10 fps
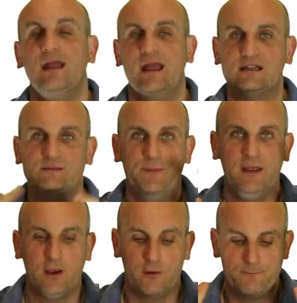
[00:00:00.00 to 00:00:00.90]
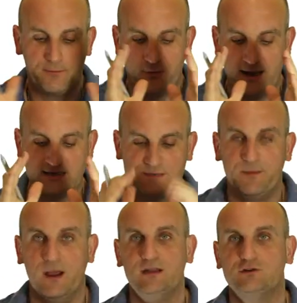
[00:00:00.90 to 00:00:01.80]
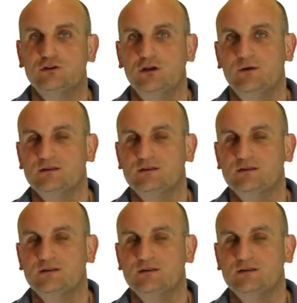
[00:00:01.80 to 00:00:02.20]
It's been compressed by 2.